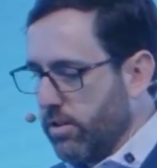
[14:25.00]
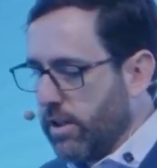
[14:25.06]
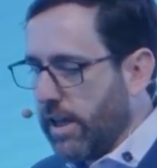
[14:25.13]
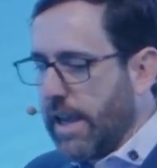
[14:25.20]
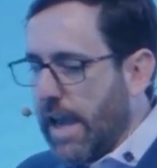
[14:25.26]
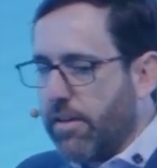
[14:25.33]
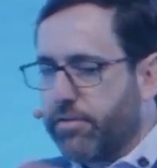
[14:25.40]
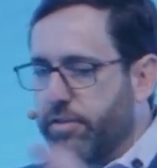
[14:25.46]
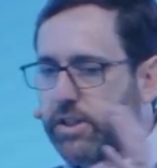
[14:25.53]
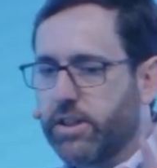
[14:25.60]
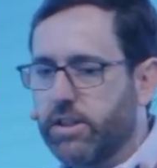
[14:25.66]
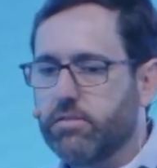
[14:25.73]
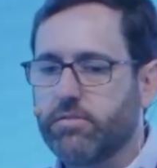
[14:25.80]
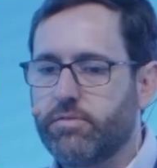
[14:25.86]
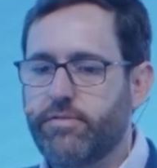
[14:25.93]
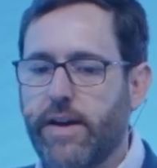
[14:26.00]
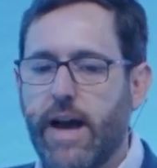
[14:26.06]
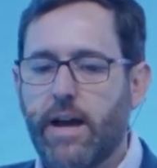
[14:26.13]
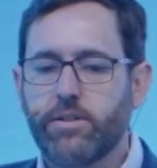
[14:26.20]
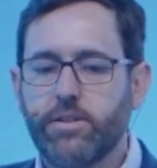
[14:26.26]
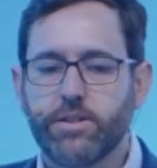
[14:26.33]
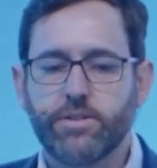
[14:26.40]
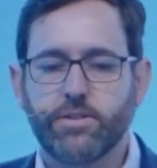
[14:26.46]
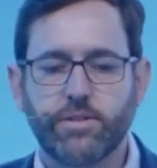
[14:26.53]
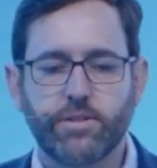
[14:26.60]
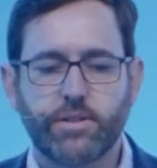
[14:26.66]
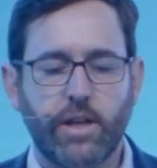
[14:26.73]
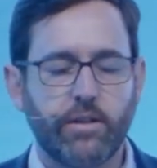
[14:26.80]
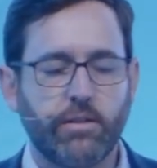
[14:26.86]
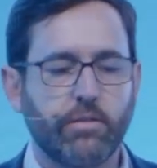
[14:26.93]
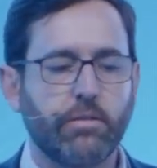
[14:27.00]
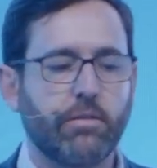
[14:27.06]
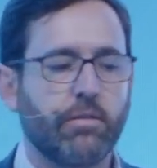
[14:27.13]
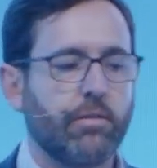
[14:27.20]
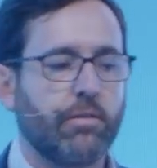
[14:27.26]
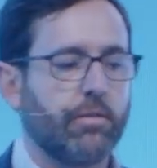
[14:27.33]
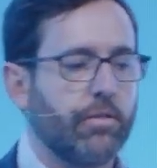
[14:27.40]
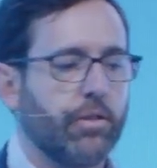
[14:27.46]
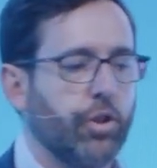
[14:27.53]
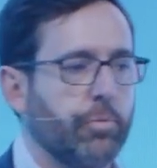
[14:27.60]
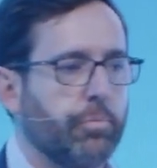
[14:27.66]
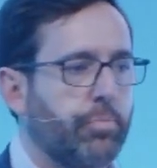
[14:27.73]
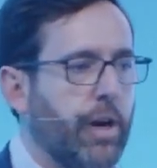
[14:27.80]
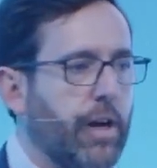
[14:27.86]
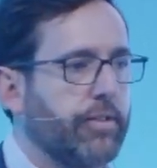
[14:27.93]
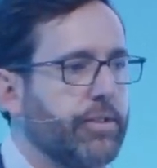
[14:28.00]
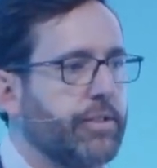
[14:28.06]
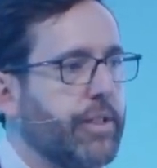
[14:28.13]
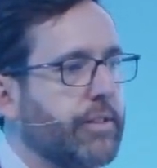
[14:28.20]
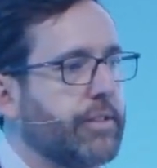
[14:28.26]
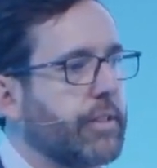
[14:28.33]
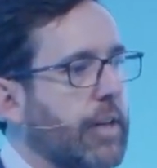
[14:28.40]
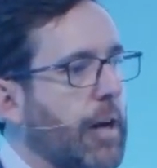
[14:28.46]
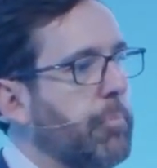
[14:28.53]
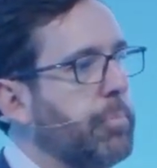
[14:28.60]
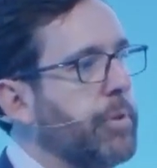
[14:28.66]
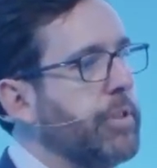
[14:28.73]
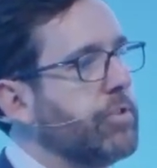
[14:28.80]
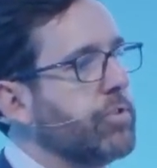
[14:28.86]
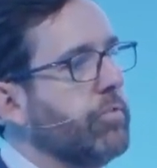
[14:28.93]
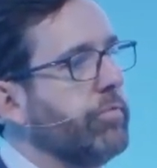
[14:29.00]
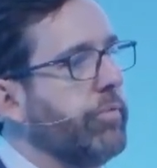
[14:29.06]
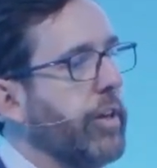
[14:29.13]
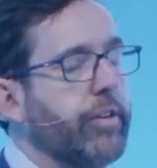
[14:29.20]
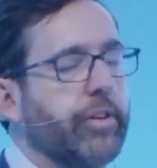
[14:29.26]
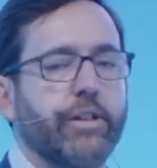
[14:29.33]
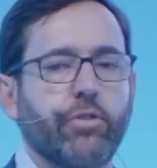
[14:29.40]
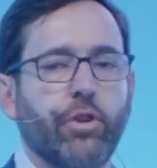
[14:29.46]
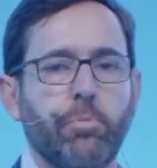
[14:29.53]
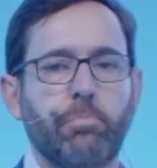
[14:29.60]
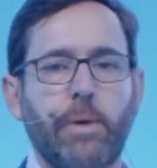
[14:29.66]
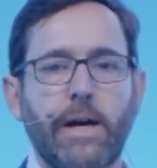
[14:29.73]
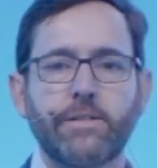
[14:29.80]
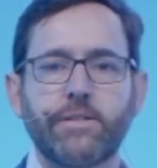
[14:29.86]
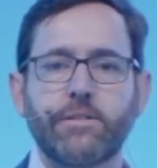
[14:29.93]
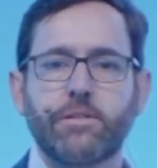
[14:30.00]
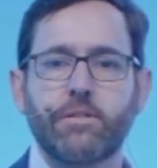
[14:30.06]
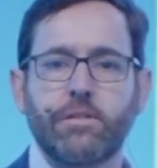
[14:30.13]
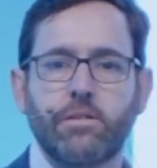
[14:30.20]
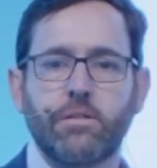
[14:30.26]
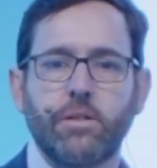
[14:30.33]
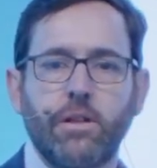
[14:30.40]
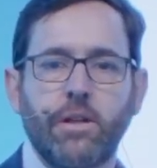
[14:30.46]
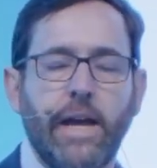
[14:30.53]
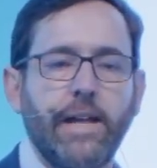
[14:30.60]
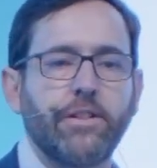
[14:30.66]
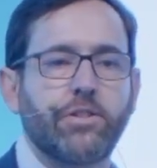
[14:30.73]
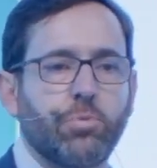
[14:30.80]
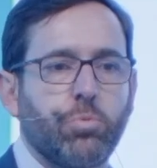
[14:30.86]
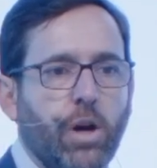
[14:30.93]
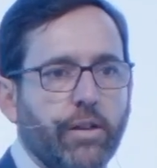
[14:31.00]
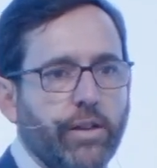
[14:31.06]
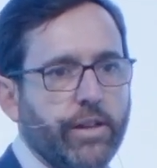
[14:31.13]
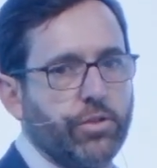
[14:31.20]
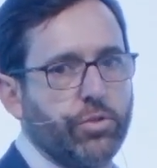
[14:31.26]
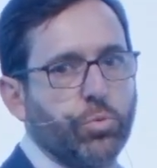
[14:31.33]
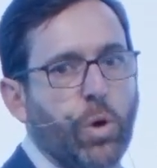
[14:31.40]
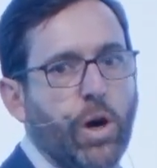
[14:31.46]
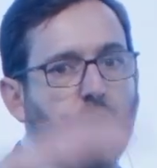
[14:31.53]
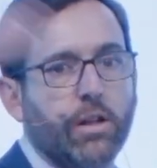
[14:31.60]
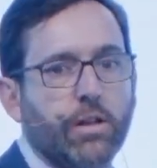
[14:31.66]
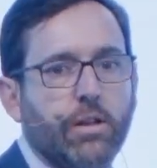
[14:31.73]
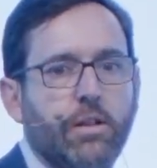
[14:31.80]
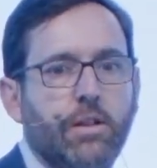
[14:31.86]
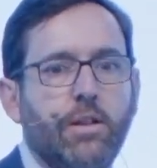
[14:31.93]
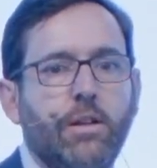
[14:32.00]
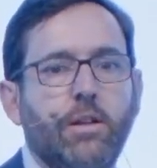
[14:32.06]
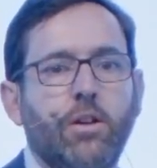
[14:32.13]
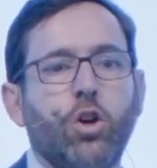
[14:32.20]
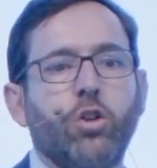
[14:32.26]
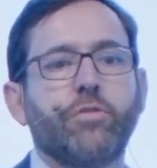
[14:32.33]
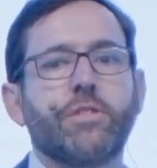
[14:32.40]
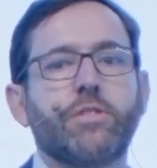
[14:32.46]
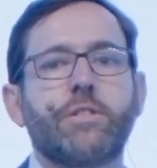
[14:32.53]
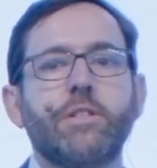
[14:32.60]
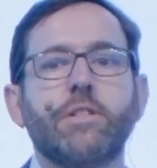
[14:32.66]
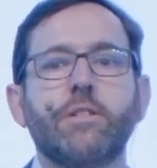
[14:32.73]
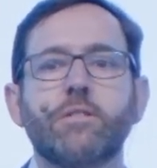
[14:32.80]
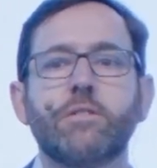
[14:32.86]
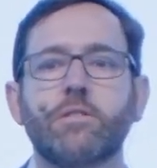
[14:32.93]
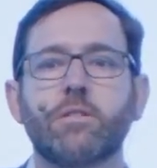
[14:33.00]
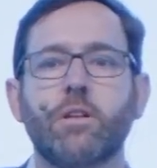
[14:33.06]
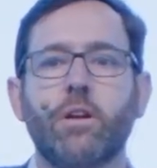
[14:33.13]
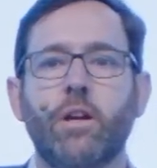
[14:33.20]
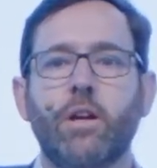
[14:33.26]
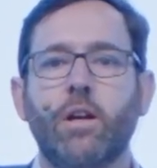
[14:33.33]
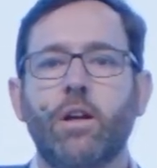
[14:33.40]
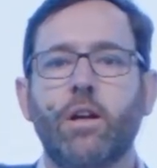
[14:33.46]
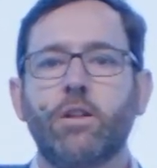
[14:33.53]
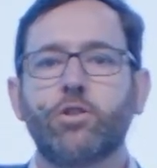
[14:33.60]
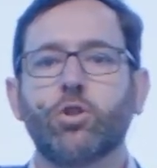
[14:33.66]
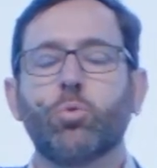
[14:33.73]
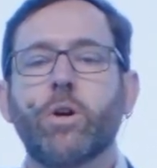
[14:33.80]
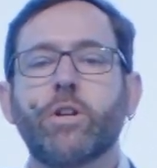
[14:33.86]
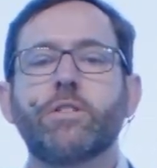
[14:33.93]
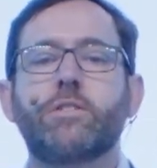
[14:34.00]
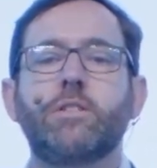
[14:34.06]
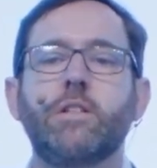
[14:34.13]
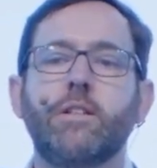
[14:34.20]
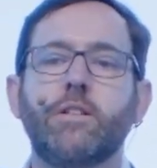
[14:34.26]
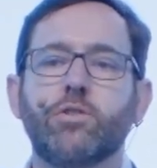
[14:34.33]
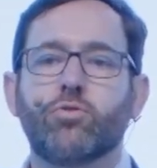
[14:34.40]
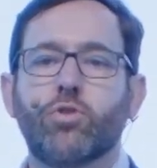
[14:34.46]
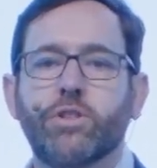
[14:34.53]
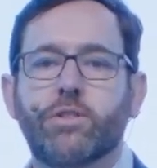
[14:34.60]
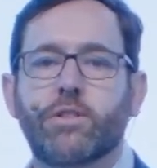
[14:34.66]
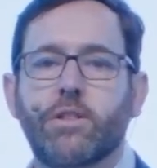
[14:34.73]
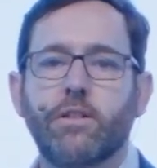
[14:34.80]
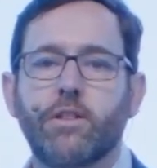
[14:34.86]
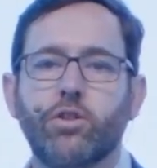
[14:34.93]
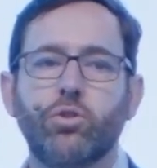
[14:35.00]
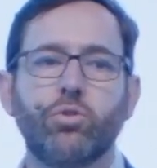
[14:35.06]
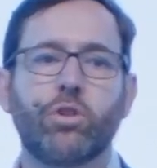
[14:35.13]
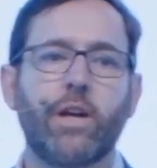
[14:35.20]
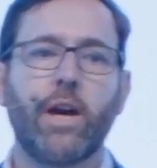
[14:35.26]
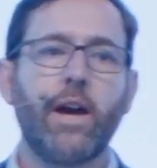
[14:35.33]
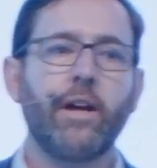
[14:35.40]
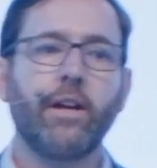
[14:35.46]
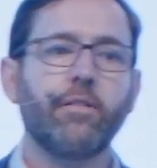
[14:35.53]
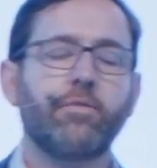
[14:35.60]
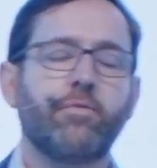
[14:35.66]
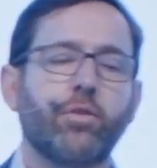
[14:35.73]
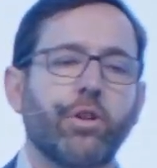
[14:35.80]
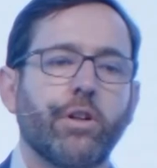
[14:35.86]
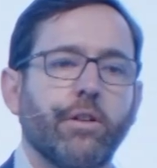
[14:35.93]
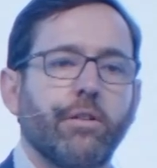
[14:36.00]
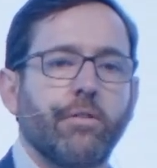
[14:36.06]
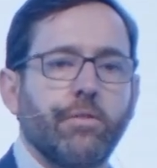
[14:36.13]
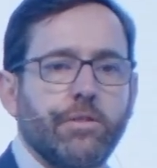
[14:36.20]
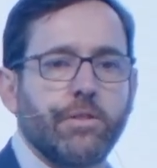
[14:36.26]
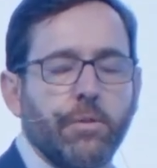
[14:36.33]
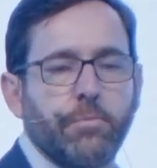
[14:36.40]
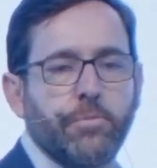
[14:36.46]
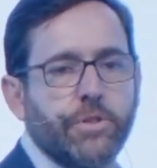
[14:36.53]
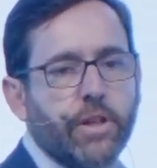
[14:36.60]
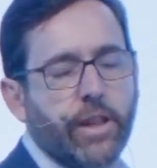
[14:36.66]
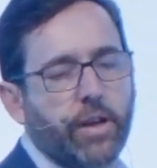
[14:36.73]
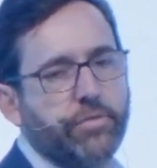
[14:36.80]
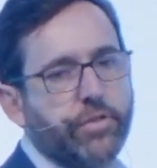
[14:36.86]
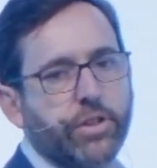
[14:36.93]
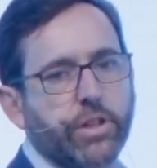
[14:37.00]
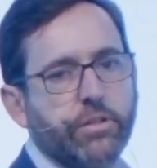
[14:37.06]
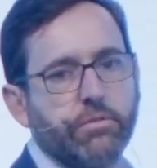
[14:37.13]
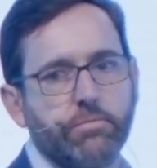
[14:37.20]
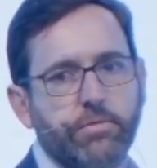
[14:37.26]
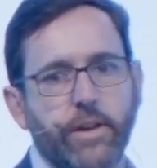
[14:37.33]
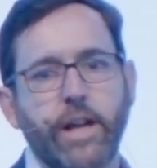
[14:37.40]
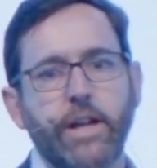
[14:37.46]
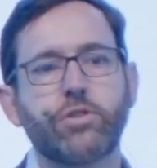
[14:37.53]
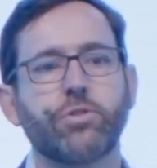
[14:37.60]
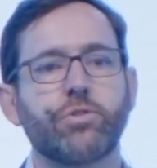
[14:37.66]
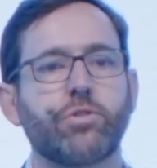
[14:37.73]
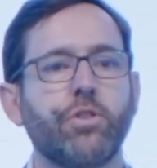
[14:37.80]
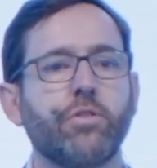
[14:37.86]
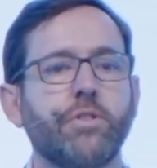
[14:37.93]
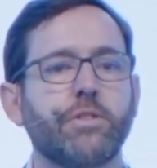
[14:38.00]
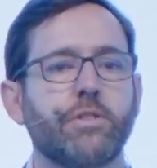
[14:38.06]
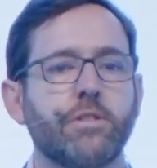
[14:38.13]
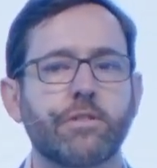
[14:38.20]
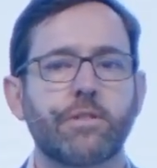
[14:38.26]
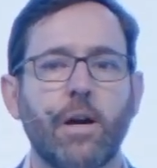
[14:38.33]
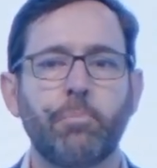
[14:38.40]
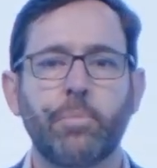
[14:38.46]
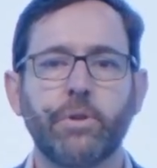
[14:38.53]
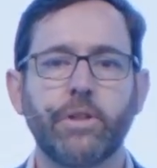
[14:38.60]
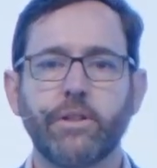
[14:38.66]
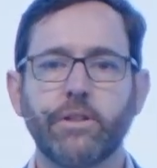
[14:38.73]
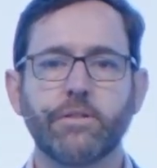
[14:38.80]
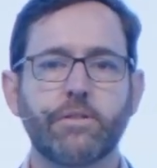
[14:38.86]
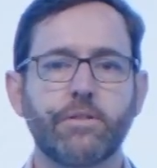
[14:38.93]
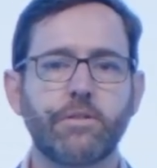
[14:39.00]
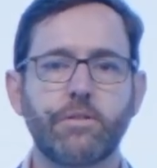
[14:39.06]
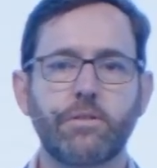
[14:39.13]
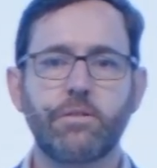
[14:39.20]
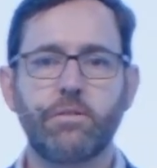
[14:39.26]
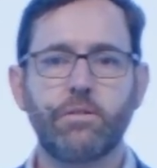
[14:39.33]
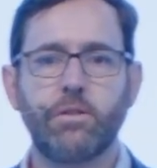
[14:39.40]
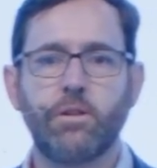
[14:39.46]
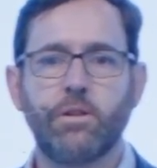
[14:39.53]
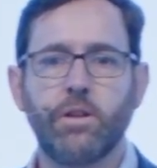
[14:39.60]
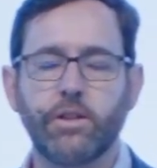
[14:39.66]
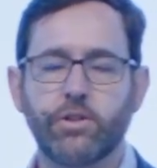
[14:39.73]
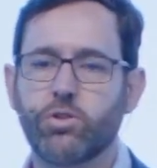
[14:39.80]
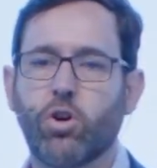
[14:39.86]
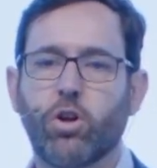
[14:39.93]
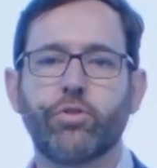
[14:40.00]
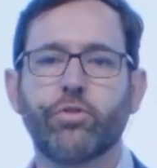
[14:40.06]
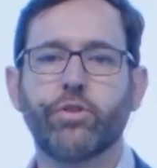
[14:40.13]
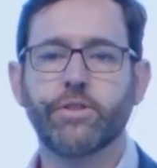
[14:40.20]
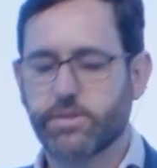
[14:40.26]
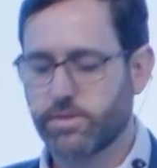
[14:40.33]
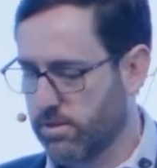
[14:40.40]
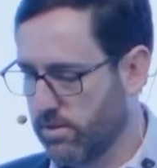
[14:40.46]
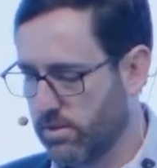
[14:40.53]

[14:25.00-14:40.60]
African founders and private sector companies are very robust, hence why they do well overseas. So what is seen as risk in the UK for some South African financial services company it's not risk.